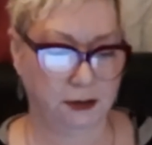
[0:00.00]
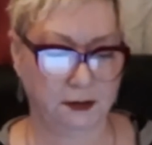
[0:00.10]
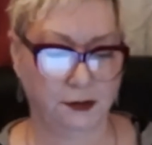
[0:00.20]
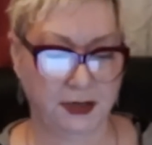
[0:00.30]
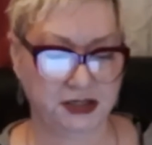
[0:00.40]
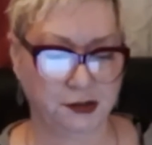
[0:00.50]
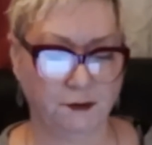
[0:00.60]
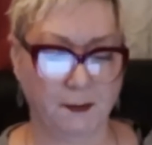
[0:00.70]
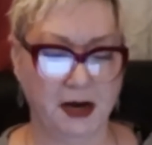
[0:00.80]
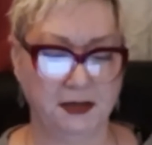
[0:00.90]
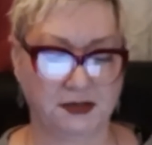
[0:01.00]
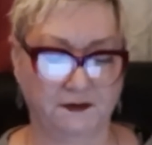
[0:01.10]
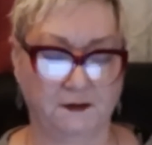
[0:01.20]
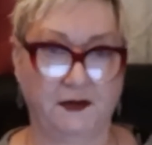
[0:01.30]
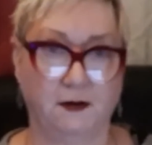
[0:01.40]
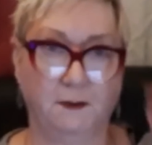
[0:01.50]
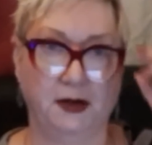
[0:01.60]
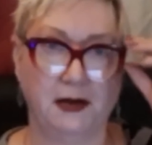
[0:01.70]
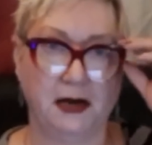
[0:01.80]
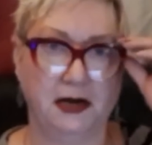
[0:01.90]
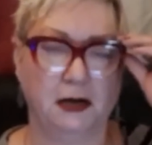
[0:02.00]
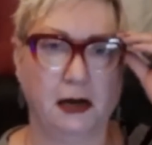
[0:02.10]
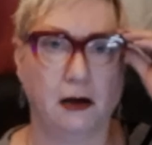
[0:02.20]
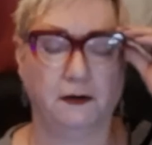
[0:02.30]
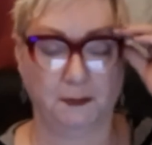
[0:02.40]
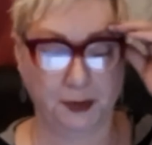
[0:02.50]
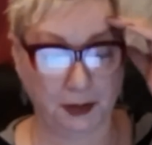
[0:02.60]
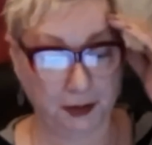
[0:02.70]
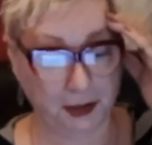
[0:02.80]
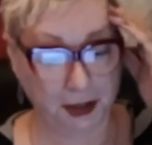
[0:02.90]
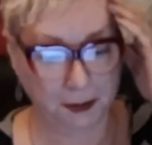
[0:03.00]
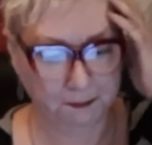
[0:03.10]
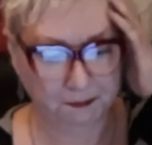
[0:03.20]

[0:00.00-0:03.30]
The question remains if there will be any accountability.